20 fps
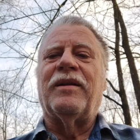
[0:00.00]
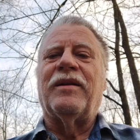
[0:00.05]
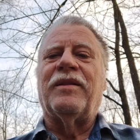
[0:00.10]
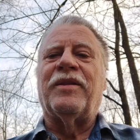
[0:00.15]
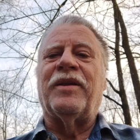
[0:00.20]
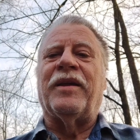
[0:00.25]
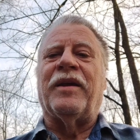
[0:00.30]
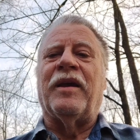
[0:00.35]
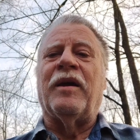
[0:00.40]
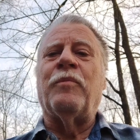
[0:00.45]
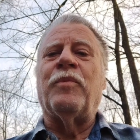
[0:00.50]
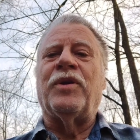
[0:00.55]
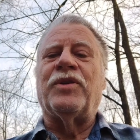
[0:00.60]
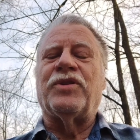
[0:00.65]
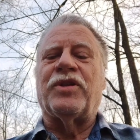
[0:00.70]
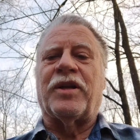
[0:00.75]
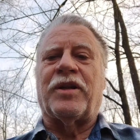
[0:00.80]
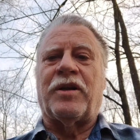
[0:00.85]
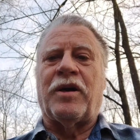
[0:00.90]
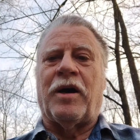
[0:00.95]
the image
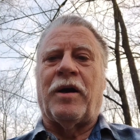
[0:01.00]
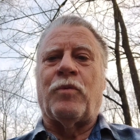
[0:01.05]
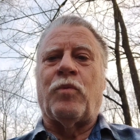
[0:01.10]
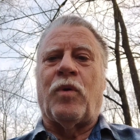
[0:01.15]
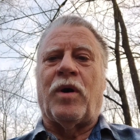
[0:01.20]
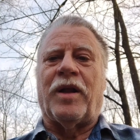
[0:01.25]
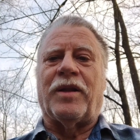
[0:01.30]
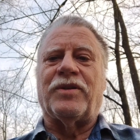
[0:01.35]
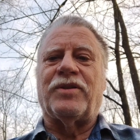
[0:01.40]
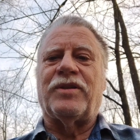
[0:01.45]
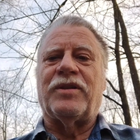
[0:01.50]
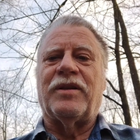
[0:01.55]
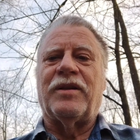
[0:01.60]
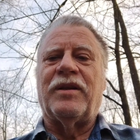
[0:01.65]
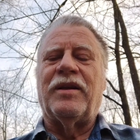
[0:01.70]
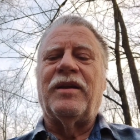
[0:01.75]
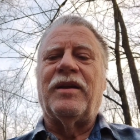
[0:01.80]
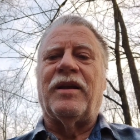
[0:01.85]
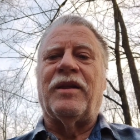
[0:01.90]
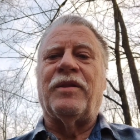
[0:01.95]
that God wants.
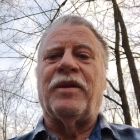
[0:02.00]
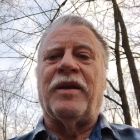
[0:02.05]
And